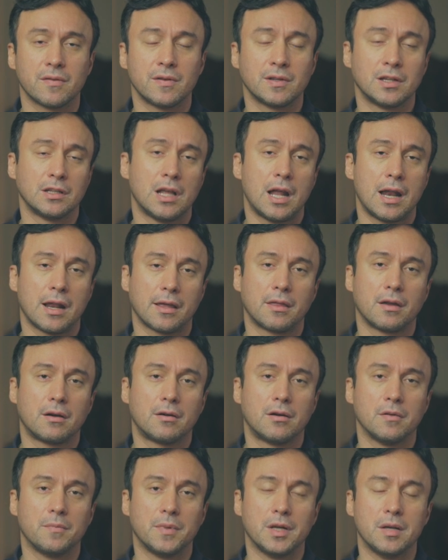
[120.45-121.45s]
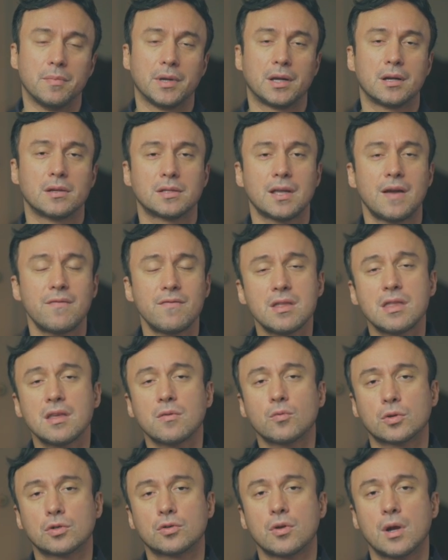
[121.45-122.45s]
of endodontic therapy. Because
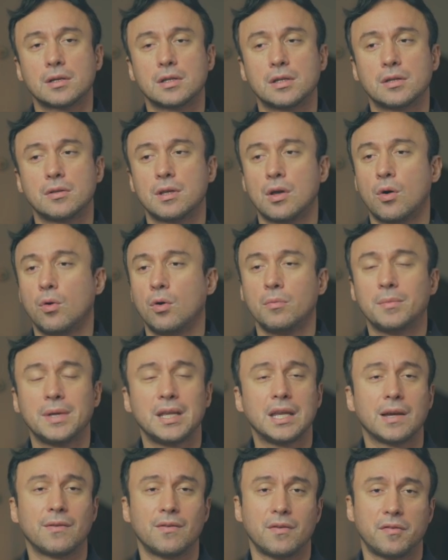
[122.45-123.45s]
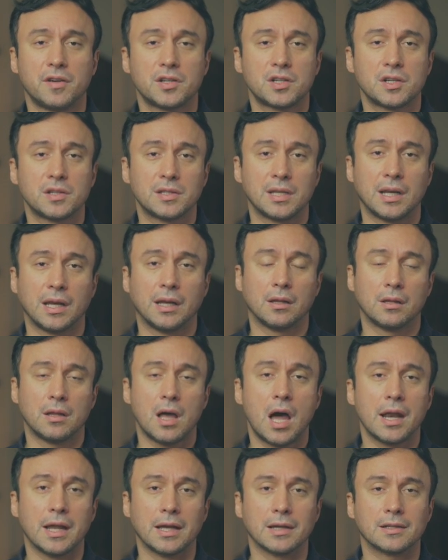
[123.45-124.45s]
everything we're trying to do, the whole meaning of efficiency in
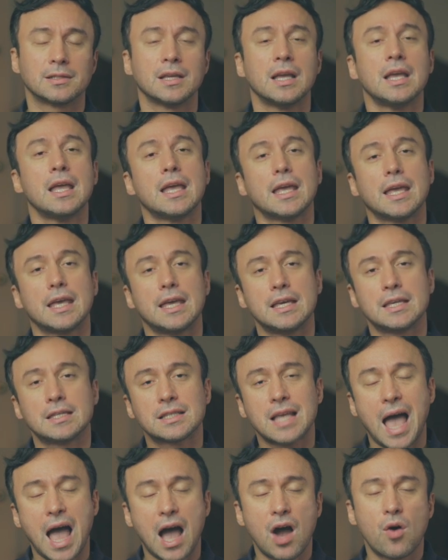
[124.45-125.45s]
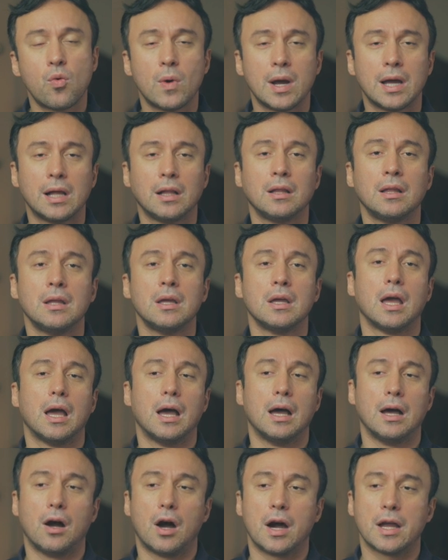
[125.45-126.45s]
endodontics, is how well
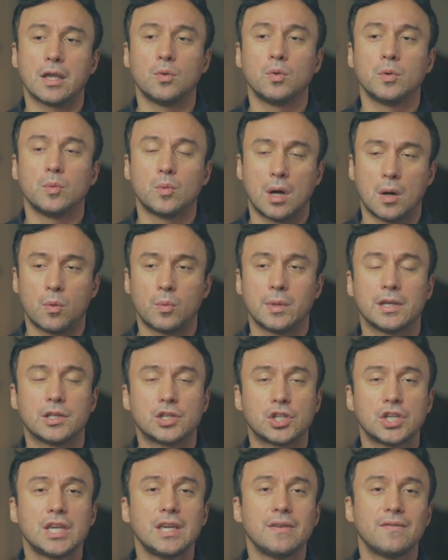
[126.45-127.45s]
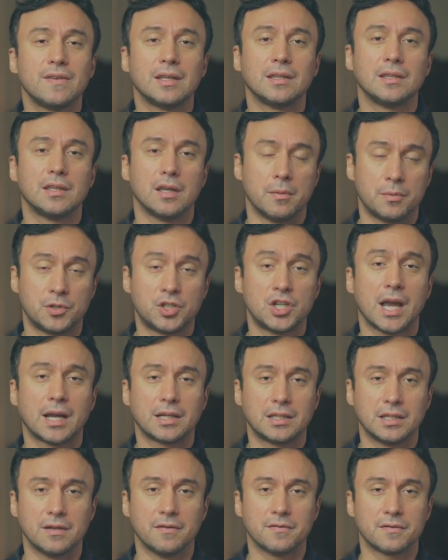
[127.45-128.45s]
are we achieving the
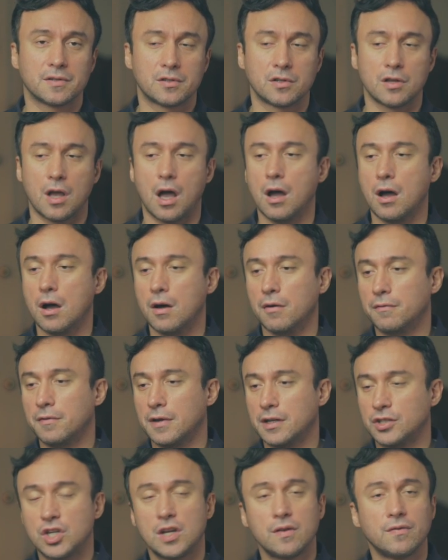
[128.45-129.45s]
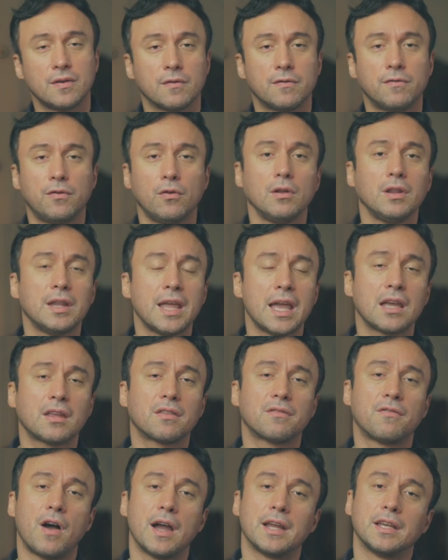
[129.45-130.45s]
objectives of achieving full length,
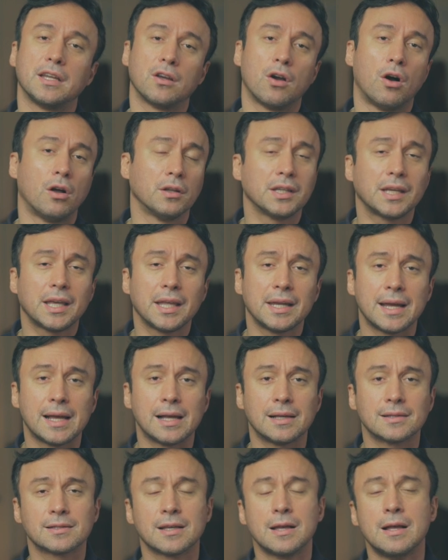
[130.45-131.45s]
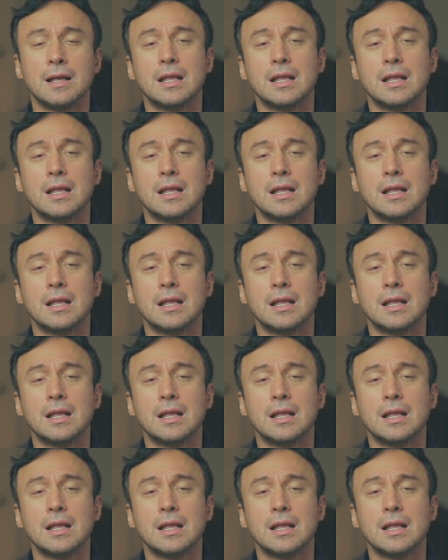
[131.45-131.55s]
finding all the canals,